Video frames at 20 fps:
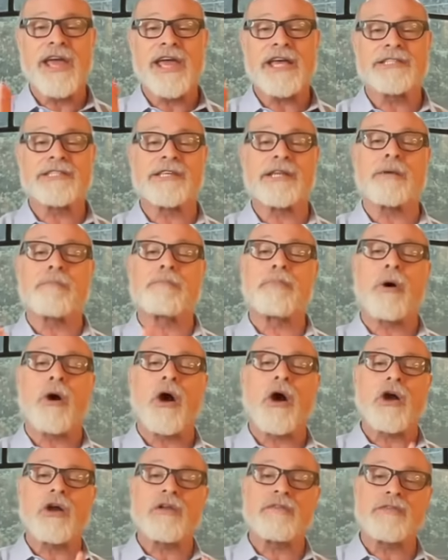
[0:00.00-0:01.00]
It's in a
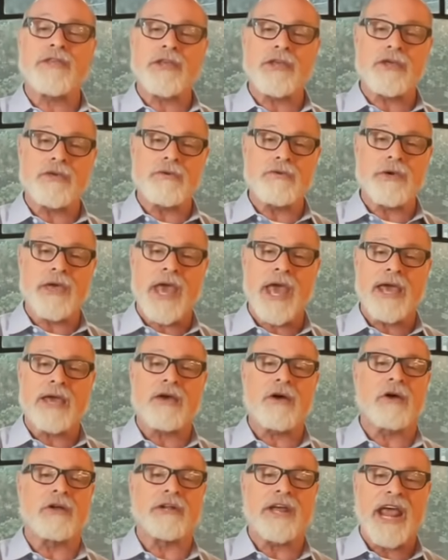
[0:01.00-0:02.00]
part of the UK called